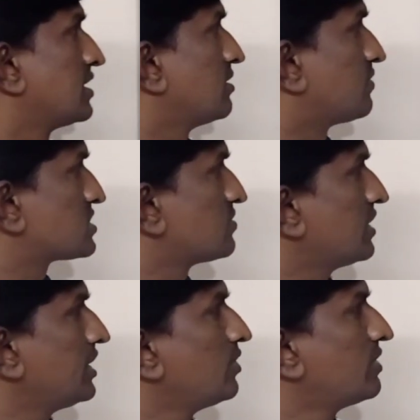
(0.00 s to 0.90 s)
The first
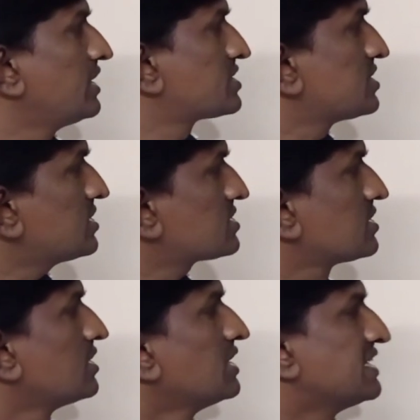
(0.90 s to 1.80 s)
one, nuclear charge,
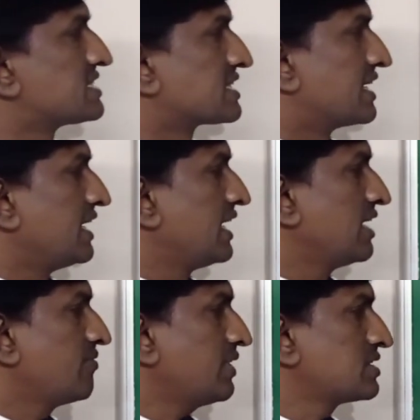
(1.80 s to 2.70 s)

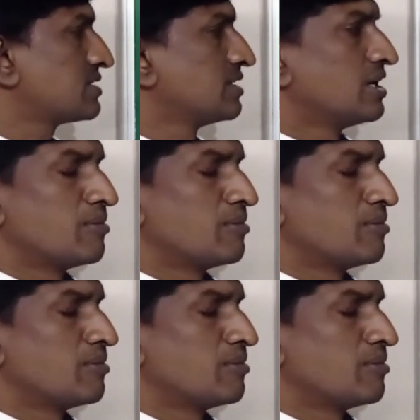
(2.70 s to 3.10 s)
screening effect,